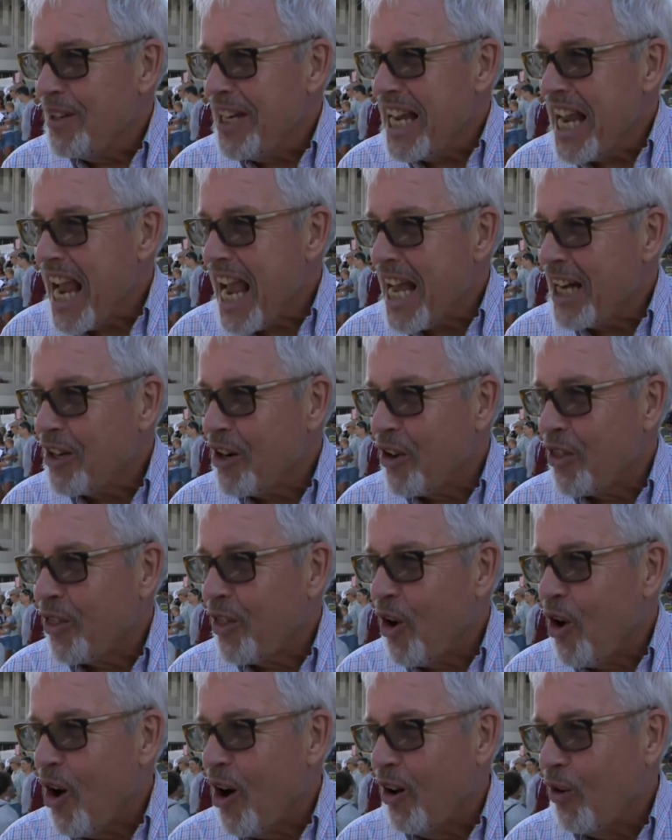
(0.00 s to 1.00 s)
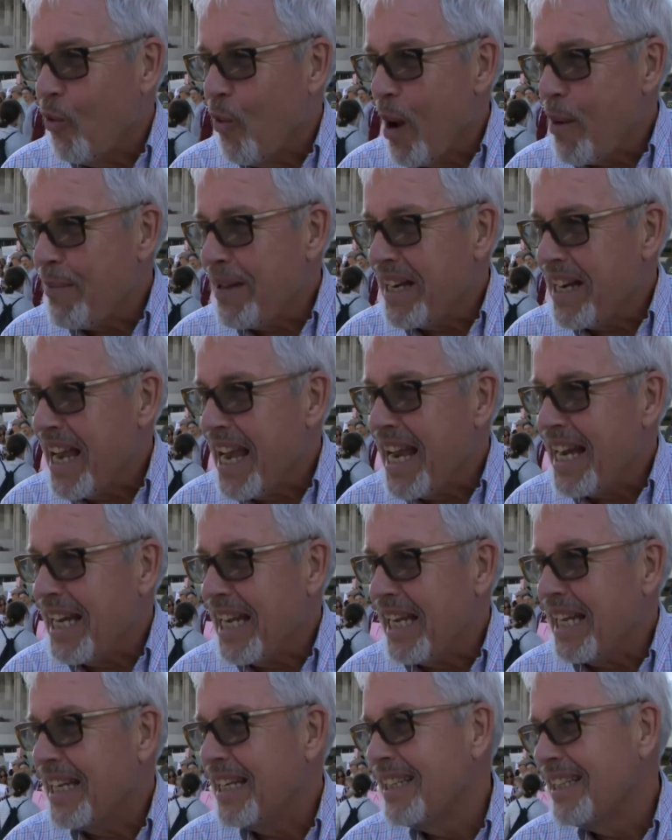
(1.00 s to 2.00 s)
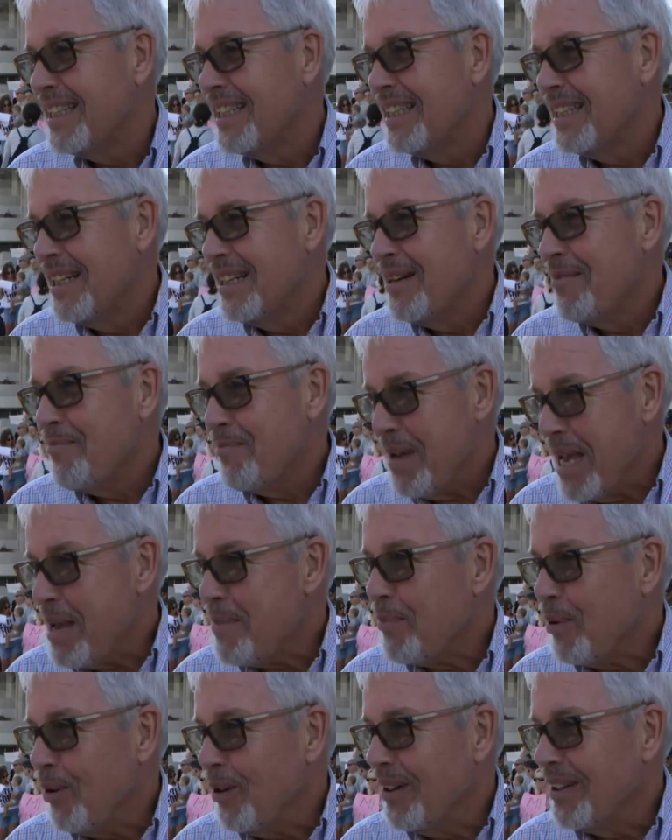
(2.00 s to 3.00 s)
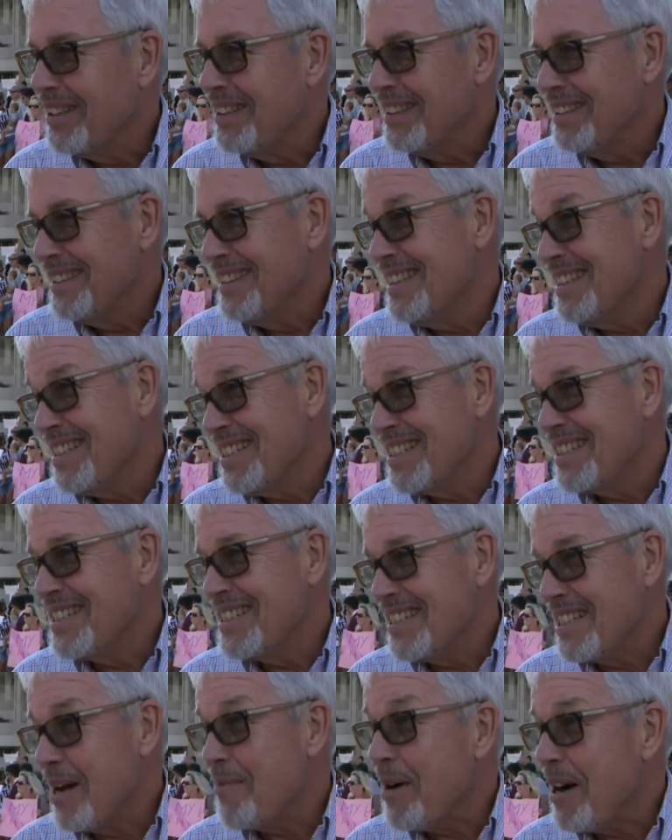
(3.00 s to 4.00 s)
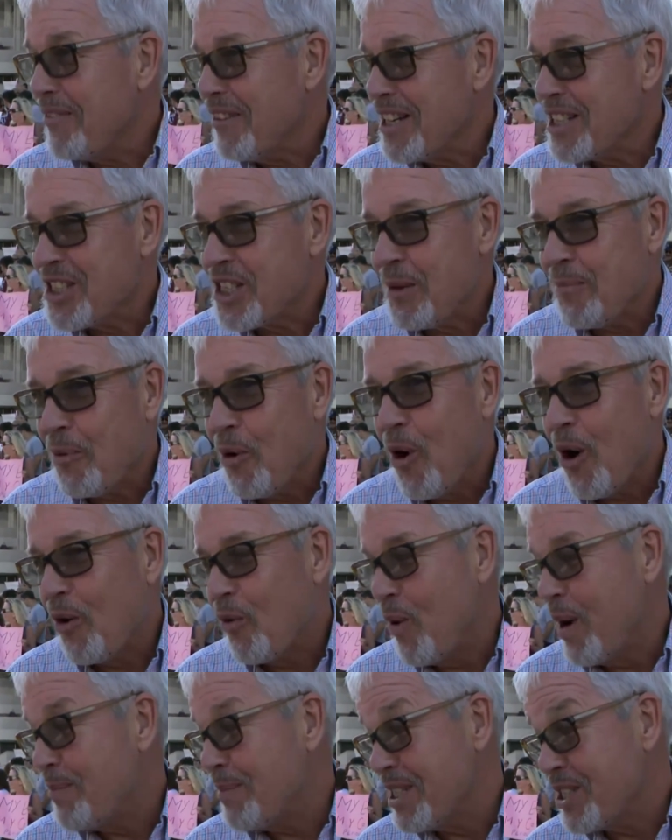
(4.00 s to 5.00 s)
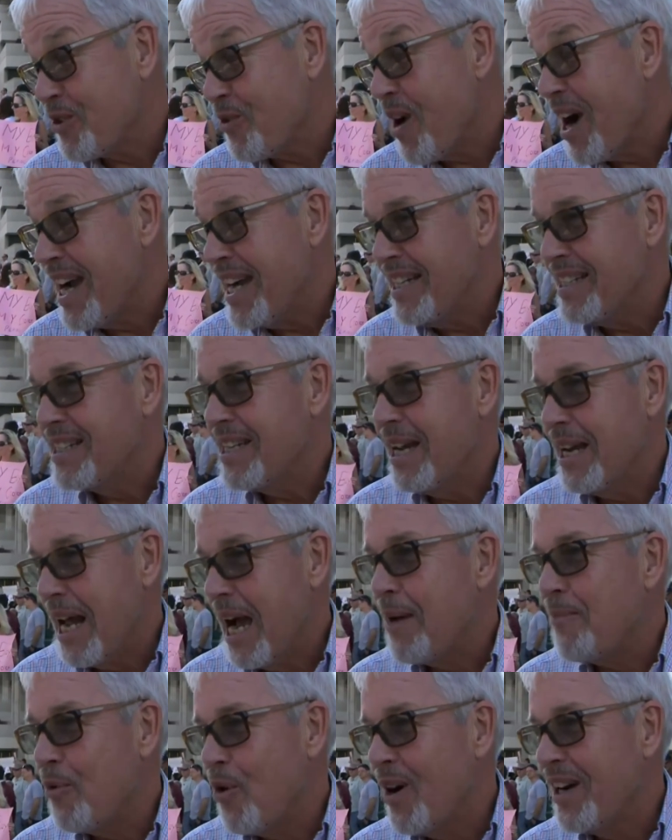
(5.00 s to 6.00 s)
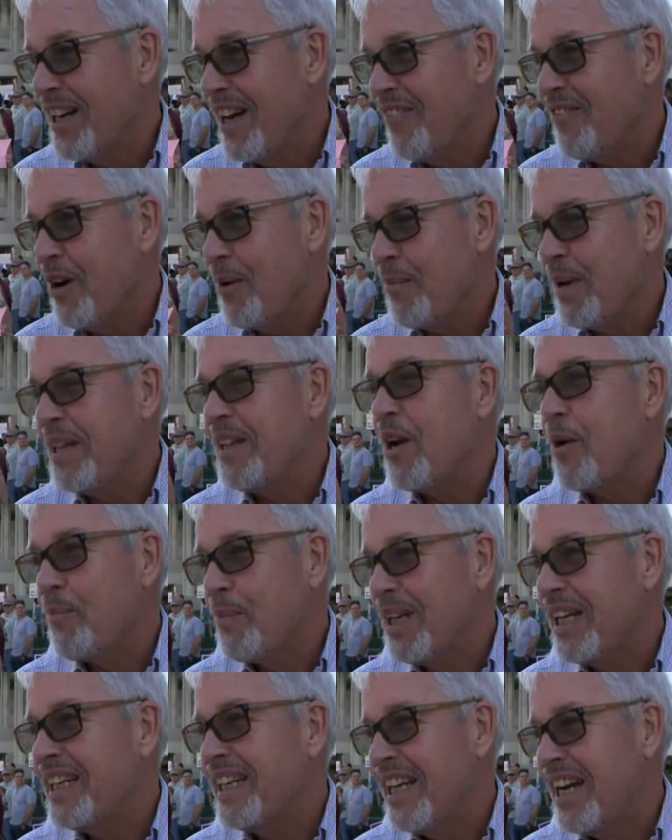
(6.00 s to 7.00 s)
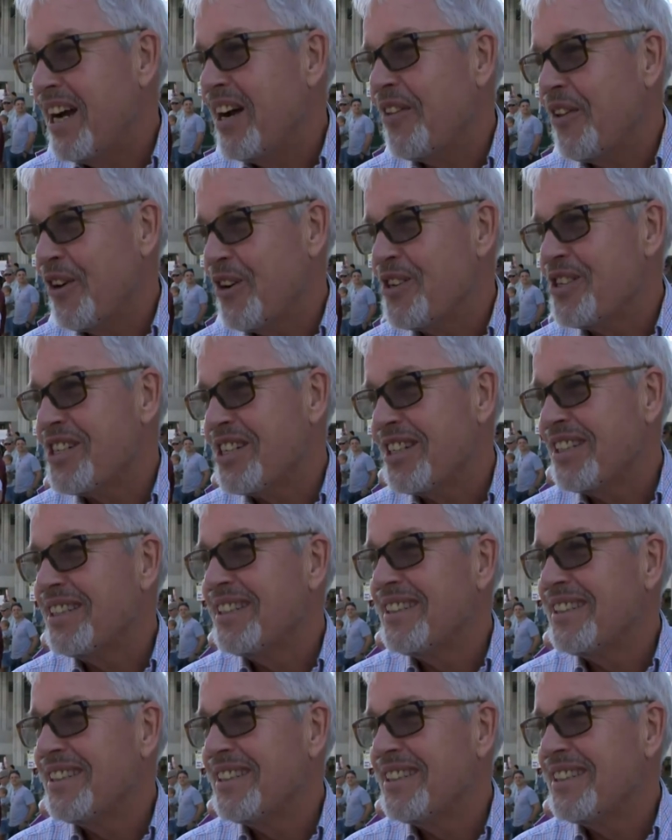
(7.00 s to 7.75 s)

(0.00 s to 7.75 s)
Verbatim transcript: Neanderthal women hating people. Some of us support women's rights, and I'm one of them, and there are plenty others.